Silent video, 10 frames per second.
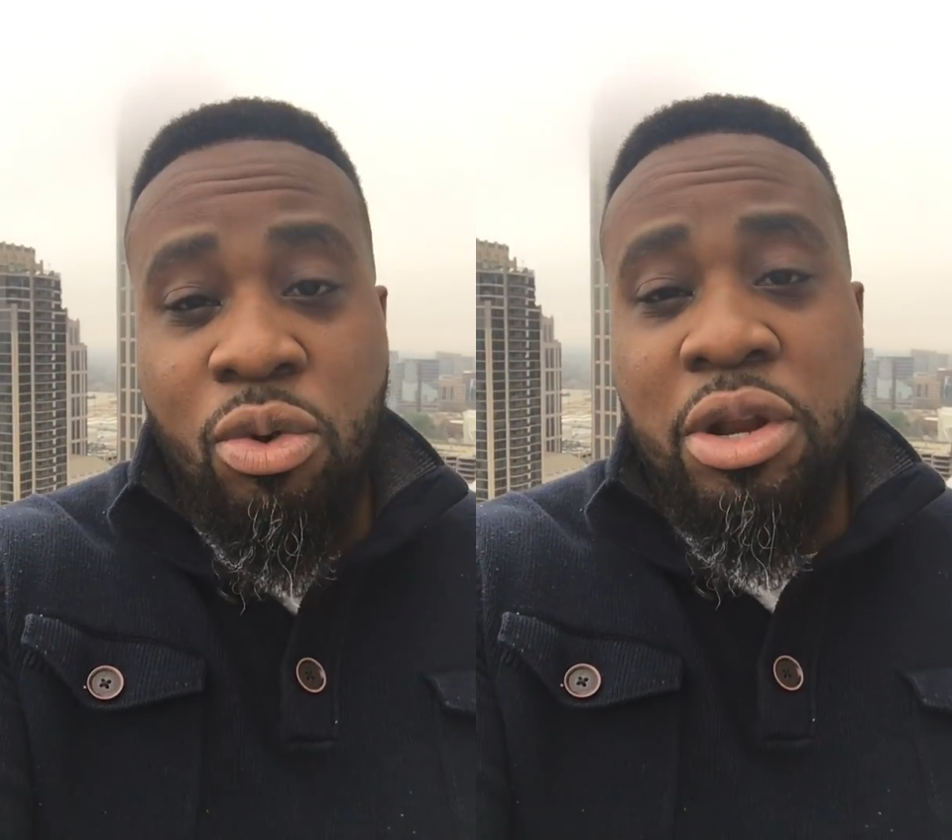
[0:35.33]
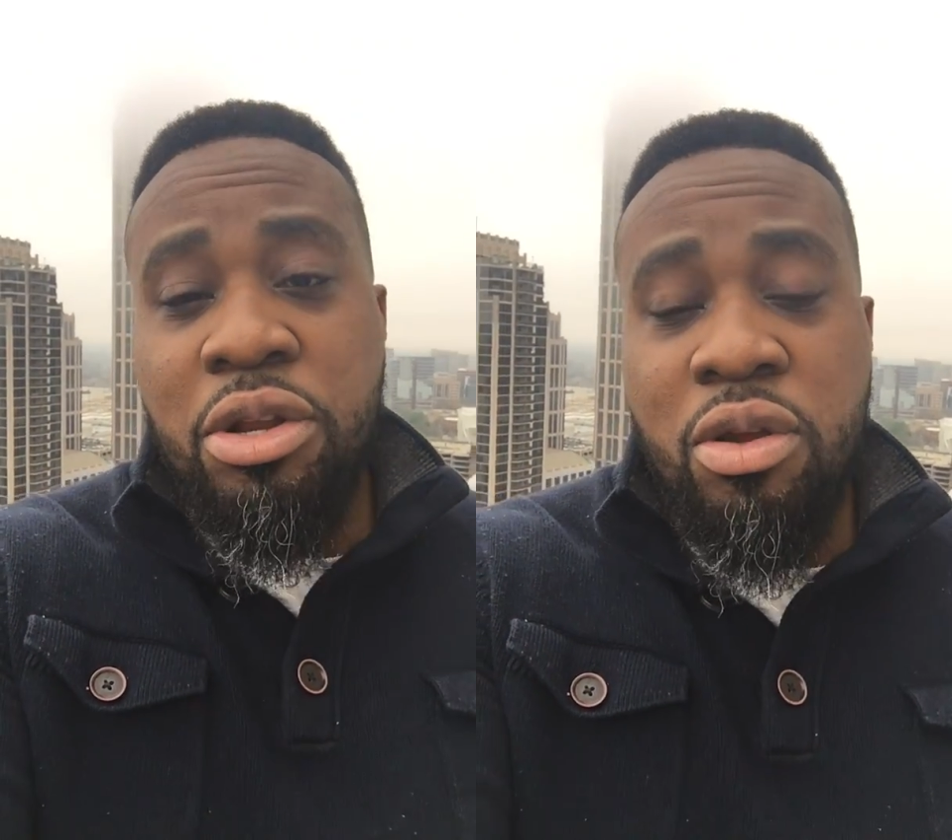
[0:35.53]

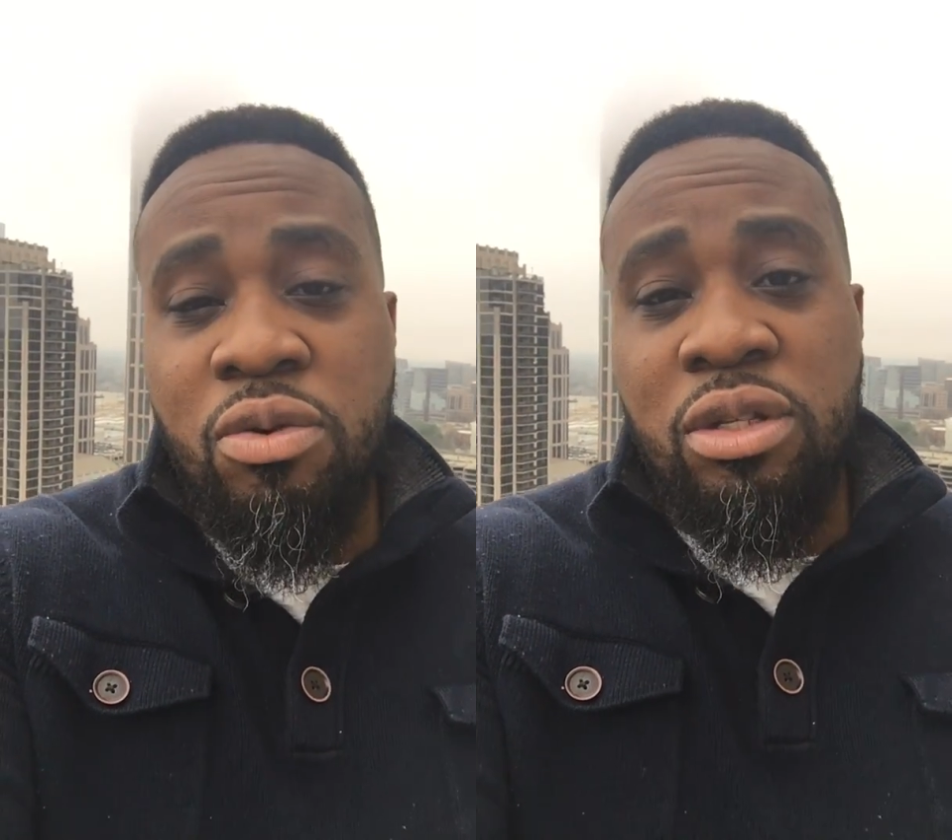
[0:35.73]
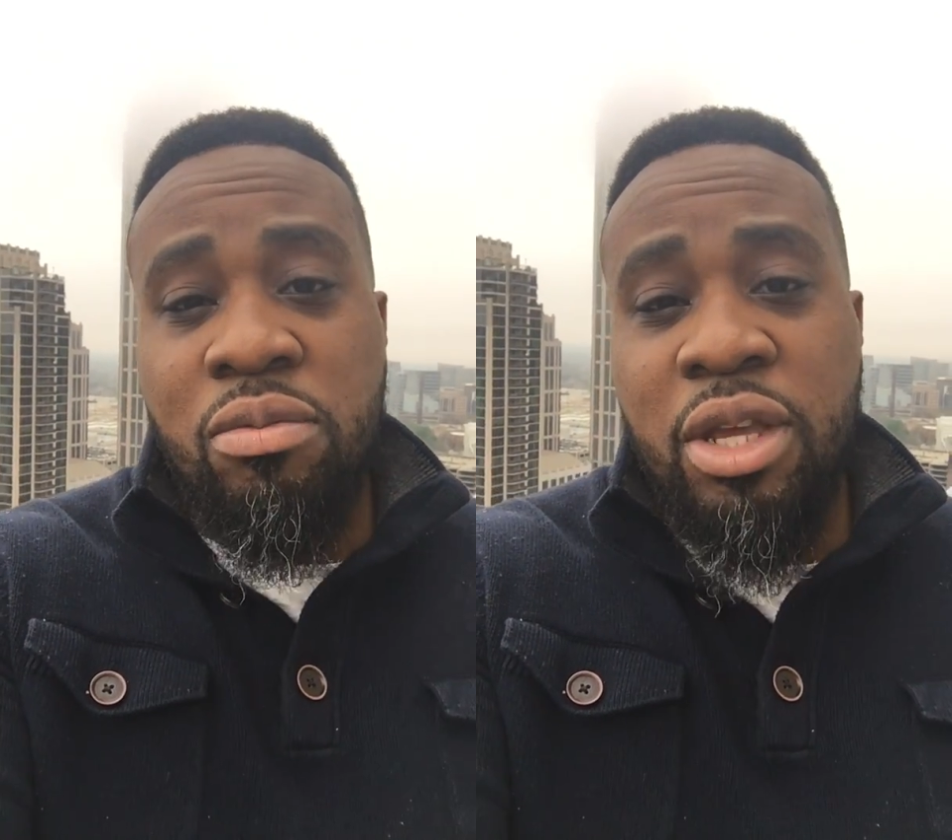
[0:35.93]
want to
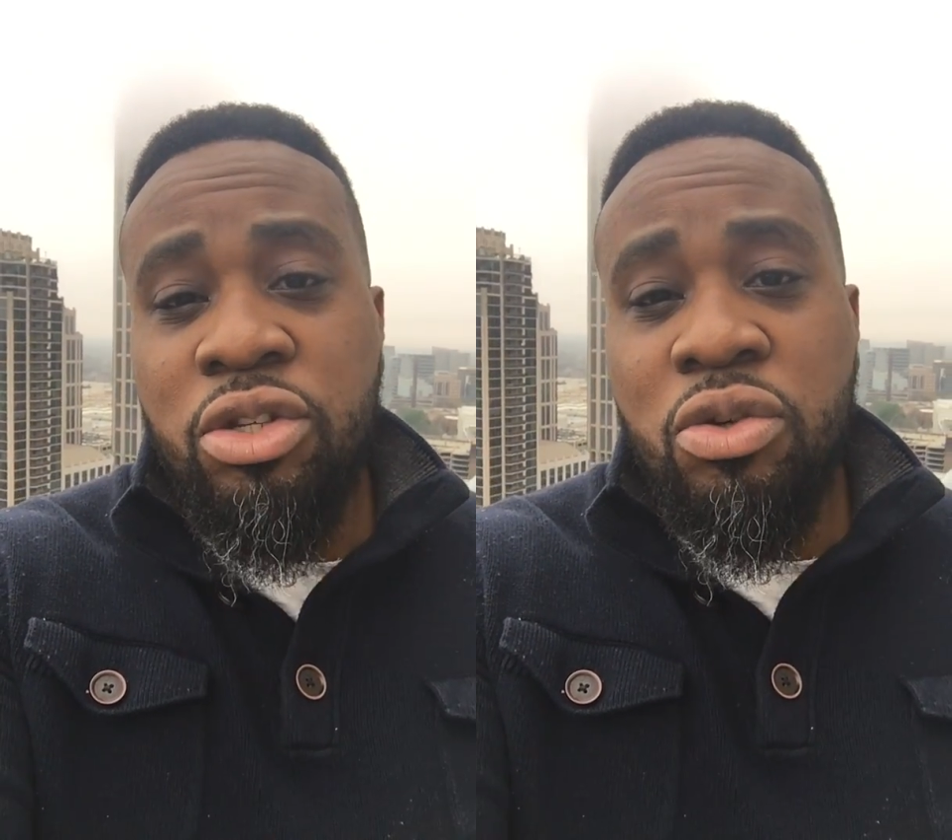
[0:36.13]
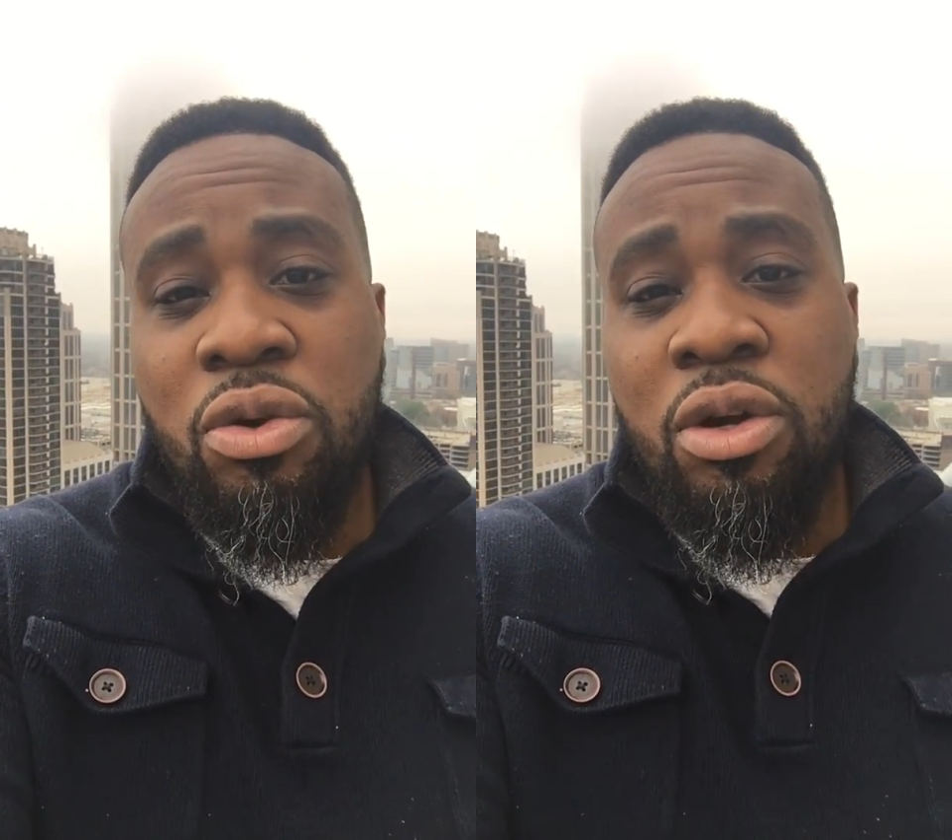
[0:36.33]
do is
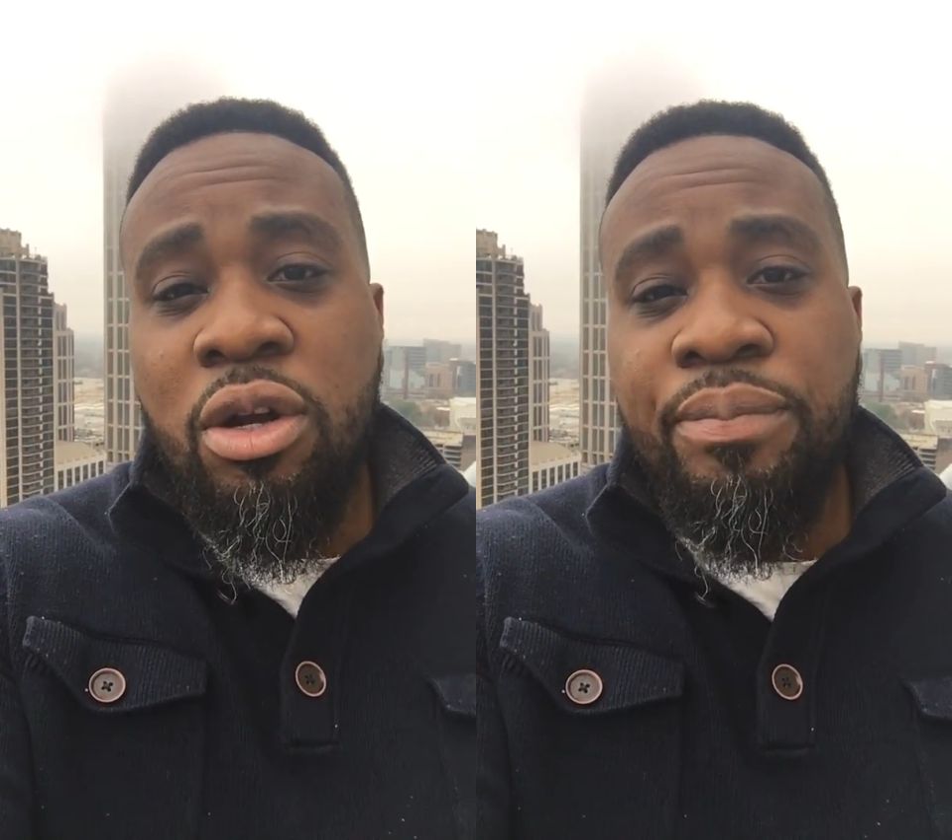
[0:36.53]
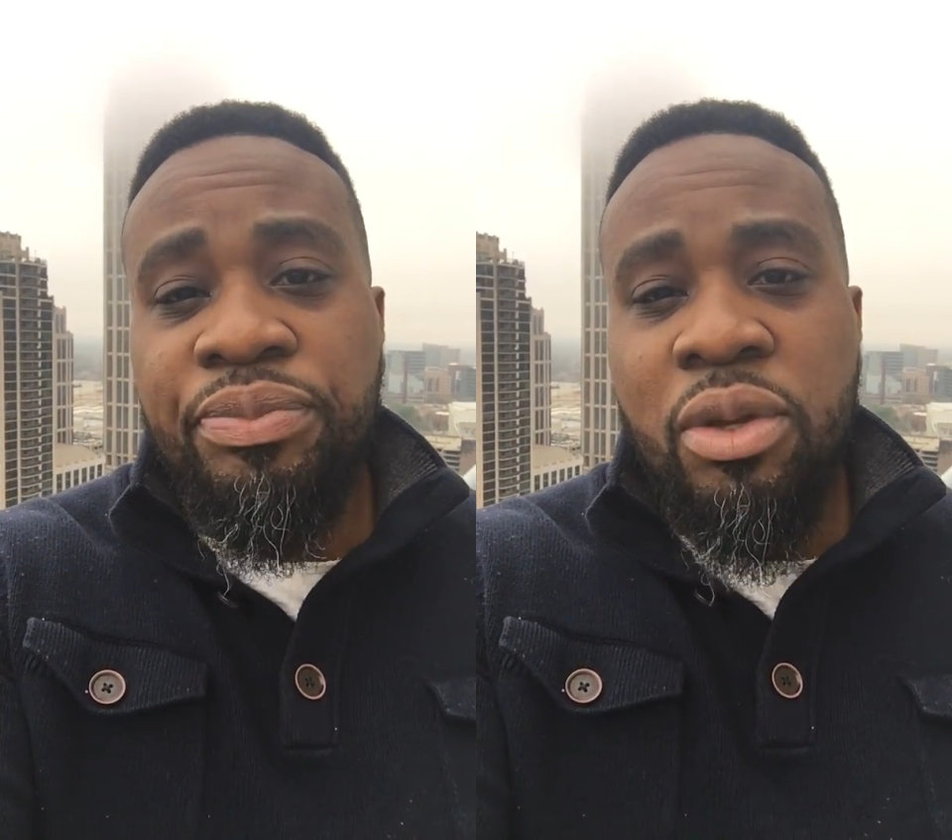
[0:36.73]
make
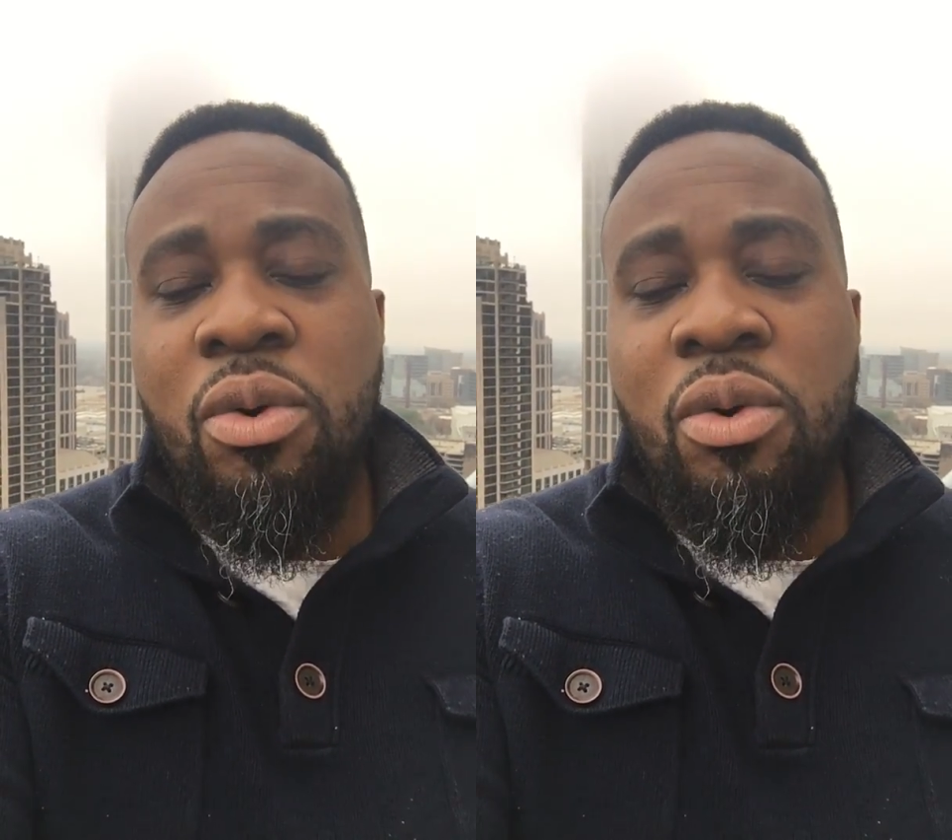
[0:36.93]
sure.